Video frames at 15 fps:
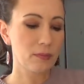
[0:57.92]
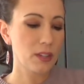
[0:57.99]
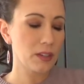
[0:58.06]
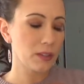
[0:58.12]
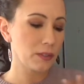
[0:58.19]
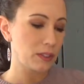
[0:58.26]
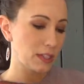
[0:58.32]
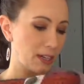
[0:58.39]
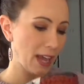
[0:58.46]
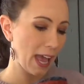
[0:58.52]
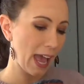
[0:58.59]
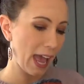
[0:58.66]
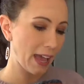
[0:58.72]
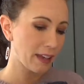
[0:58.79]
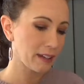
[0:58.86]
You'll need a
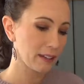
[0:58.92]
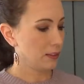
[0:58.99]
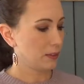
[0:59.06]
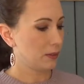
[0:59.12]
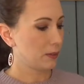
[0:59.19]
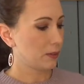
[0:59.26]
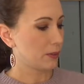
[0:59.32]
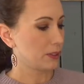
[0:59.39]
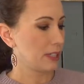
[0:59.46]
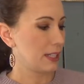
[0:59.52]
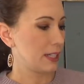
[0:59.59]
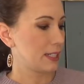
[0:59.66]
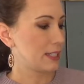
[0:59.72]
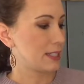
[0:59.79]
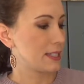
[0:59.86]
hat, you'll
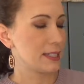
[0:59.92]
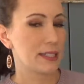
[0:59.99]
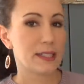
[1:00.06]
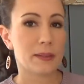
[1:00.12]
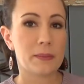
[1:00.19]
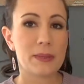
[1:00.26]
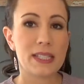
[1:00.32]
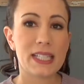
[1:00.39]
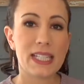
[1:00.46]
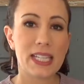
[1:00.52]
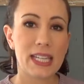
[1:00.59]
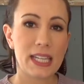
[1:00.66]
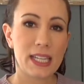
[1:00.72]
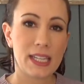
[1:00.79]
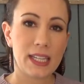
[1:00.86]
need some
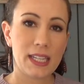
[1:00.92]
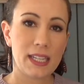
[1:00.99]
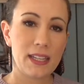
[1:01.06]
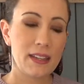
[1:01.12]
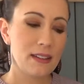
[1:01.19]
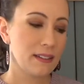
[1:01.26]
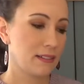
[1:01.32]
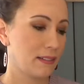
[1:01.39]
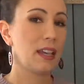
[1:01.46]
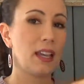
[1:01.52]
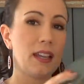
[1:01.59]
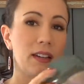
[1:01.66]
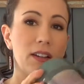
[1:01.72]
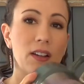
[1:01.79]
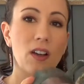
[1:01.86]
tea,
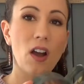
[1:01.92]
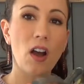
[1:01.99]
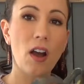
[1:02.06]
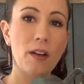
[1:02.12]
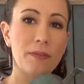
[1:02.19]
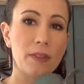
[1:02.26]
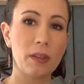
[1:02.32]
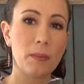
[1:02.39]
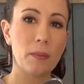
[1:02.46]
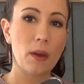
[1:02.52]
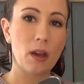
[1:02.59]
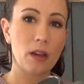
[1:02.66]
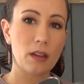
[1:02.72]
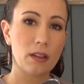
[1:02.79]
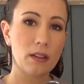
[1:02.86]
and a coffee
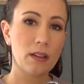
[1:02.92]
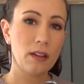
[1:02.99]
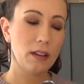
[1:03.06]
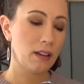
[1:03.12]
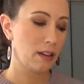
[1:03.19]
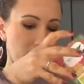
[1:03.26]
mug.